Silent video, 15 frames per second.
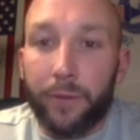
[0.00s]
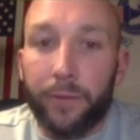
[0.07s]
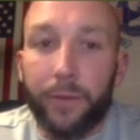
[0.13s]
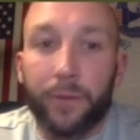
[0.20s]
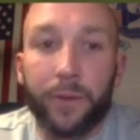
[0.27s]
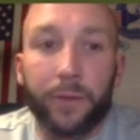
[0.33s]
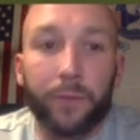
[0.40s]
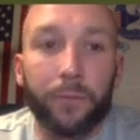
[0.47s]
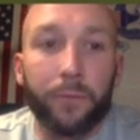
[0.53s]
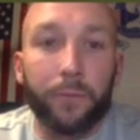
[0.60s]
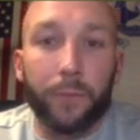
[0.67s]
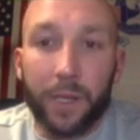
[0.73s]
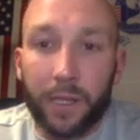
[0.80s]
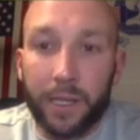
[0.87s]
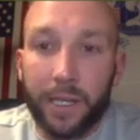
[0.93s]
If you can
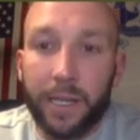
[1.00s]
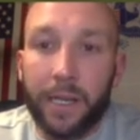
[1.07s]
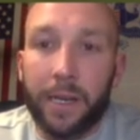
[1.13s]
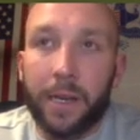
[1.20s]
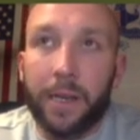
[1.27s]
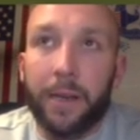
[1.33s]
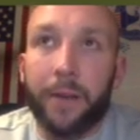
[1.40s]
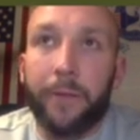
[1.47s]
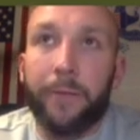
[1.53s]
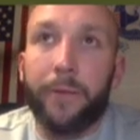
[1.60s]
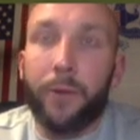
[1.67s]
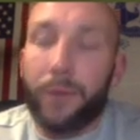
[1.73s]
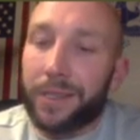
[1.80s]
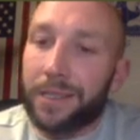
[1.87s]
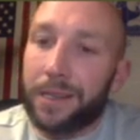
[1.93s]
really
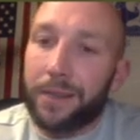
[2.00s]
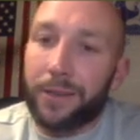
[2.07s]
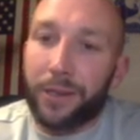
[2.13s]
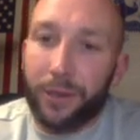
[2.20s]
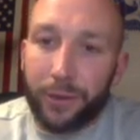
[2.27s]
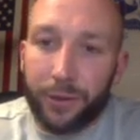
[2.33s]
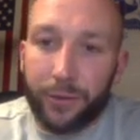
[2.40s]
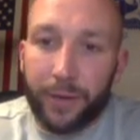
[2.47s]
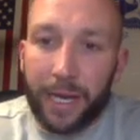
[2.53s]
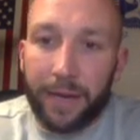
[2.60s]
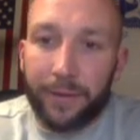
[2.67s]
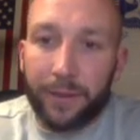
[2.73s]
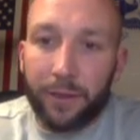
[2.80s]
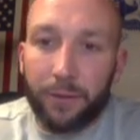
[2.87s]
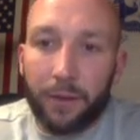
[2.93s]
focus on the good you
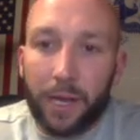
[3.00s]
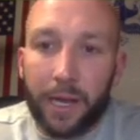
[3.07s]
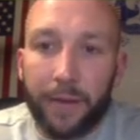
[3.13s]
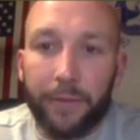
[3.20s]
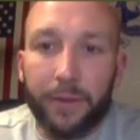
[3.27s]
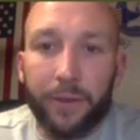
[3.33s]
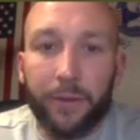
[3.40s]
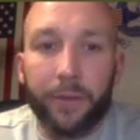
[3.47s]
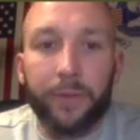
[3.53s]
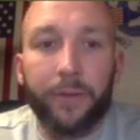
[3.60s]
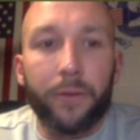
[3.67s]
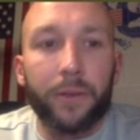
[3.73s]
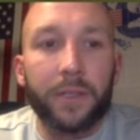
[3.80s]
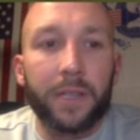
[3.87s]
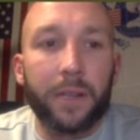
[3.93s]
have in your life, and you can
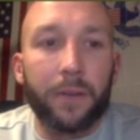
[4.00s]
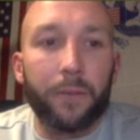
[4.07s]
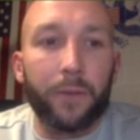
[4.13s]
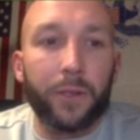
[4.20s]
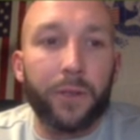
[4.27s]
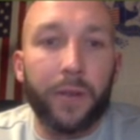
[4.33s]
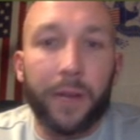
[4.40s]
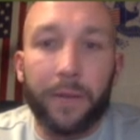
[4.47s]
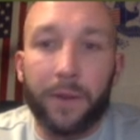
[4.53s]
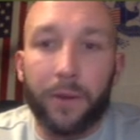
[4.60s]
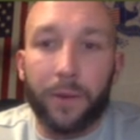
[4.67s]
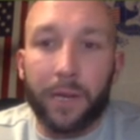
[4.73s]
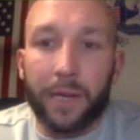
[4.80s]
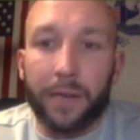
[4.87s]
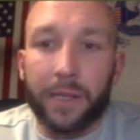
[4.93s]
focus on what you have
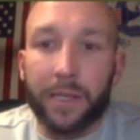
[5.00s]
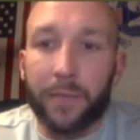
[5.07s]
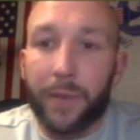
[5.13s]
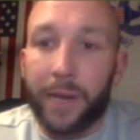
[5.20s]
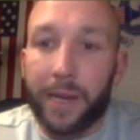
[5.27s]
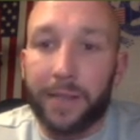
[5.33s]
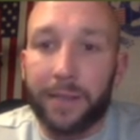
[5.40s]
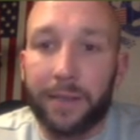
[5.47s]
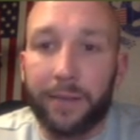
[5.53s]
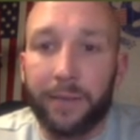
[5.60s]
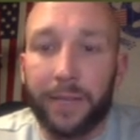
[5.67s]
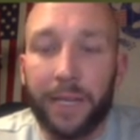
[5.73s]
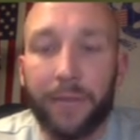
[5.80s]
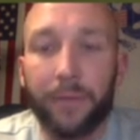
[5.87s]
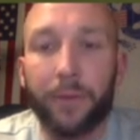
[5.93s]
going on that's positive,
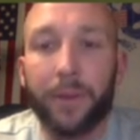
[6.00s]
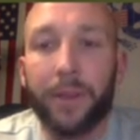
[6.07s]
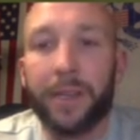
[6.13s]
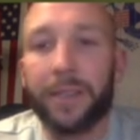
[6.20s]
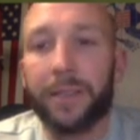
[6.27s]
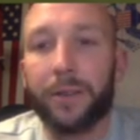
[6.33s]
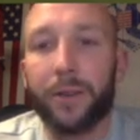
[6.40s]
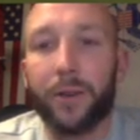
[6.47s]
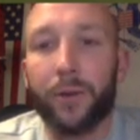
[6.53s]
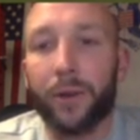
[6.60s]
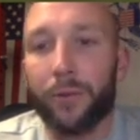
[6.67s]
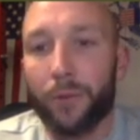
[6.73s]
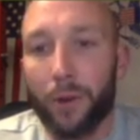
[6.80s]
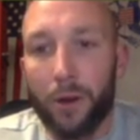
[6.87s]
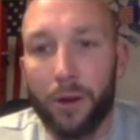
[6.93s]
and even when things that are
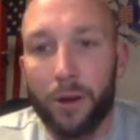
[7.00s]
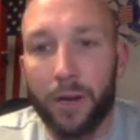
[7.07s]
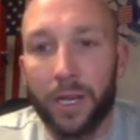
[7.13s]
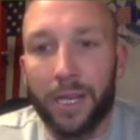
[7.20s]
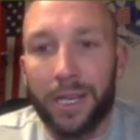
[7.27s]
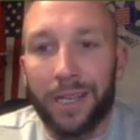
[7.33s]
going wrong,